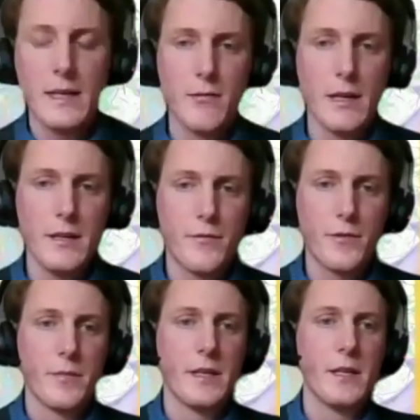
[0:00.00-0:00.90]
derived
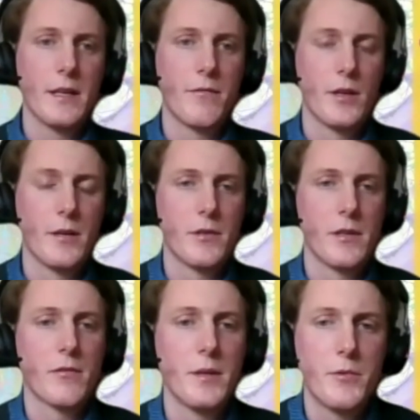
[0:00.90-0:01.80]
from the
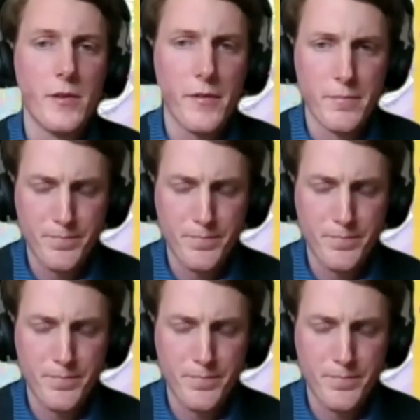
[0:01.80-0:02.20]
transcriptions,